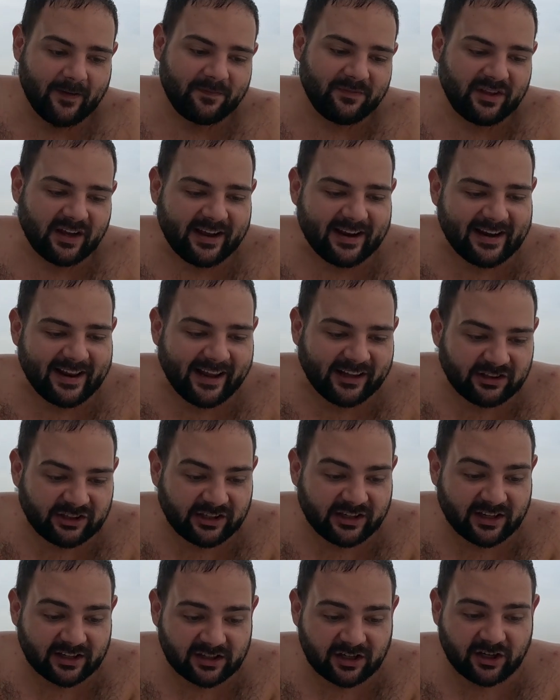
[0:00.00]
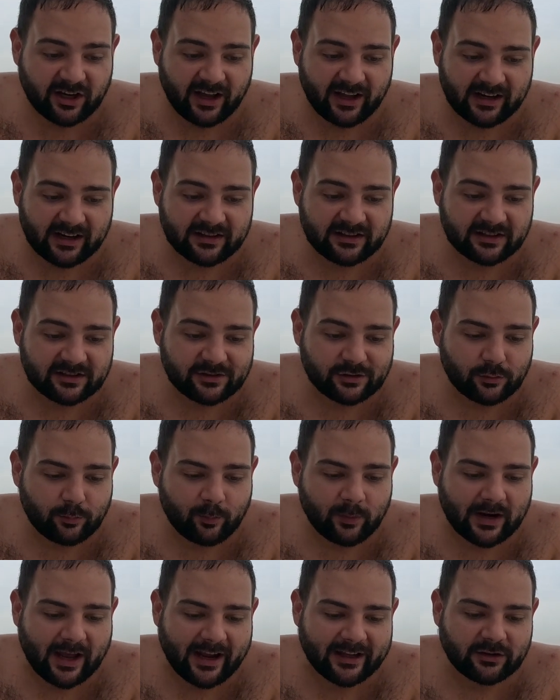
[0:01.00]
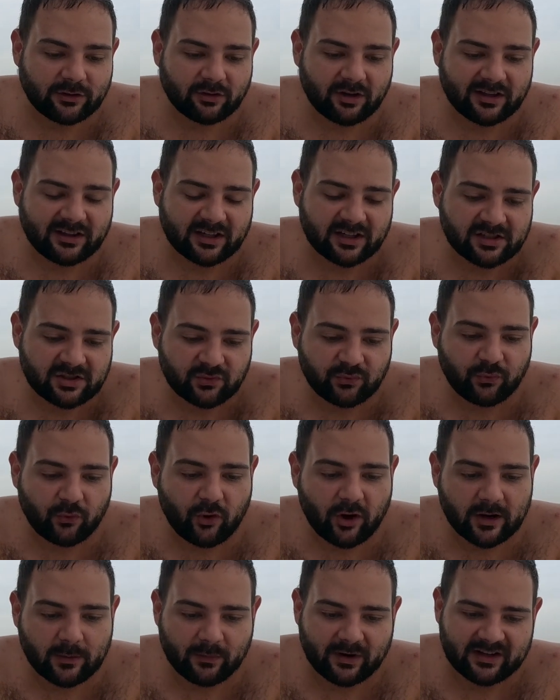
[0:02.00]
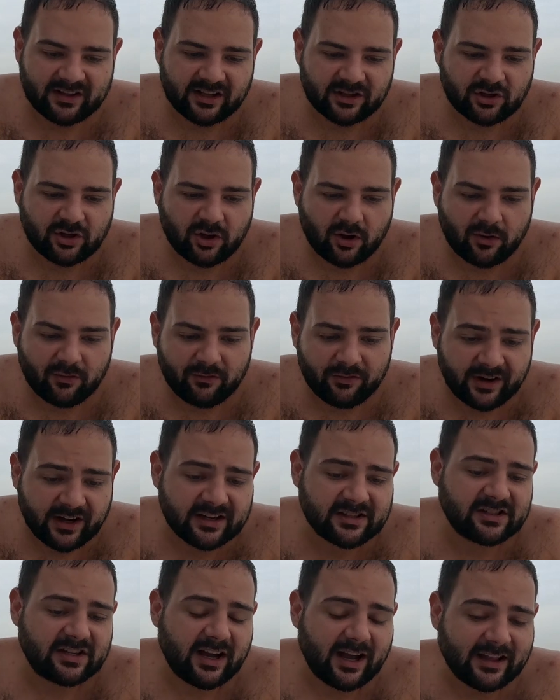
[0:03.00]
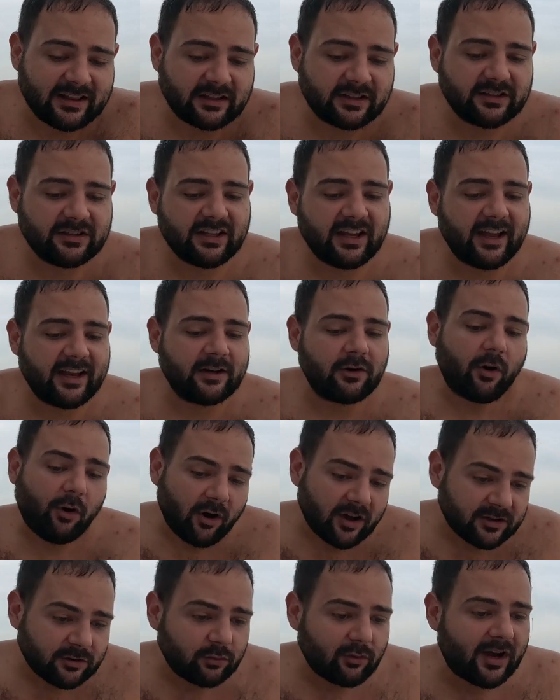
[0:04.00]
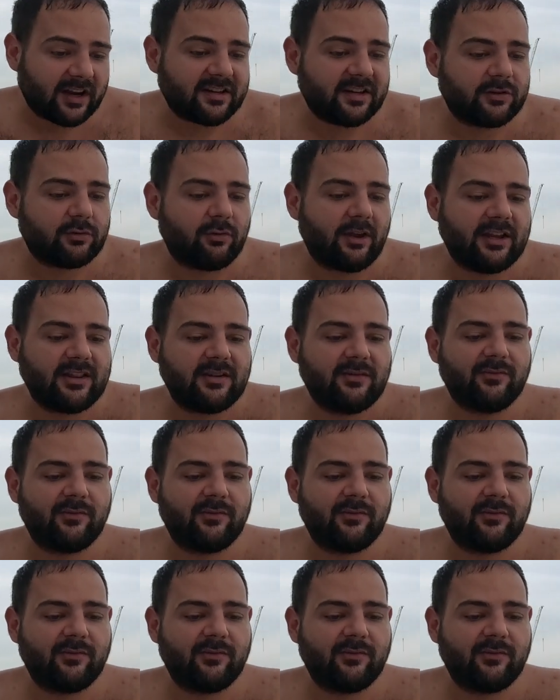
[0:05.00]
The electrical current is supplied through a transformer that converts 110 or 220